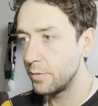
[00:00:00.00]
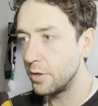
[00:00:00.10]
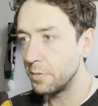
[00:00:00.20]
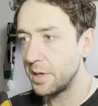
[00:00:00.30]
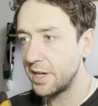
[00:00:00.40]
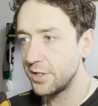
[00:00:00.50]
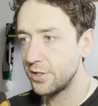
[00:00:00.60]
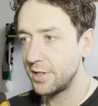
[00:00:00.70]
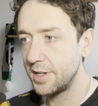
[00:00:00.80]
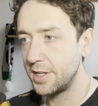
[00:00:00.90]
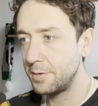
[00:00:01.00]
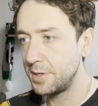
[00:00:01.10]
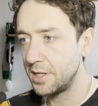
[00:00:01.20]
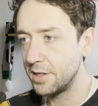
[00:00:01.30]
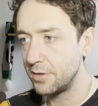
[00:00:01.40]
We'll bash an
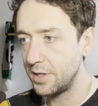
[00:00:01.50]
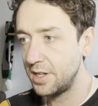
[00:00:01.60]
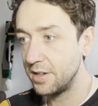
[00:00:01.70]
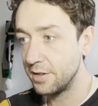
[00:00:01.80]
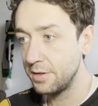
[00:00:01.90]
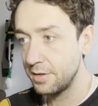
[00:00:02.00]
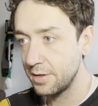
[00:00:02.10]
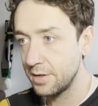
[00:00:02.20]
enemy down here.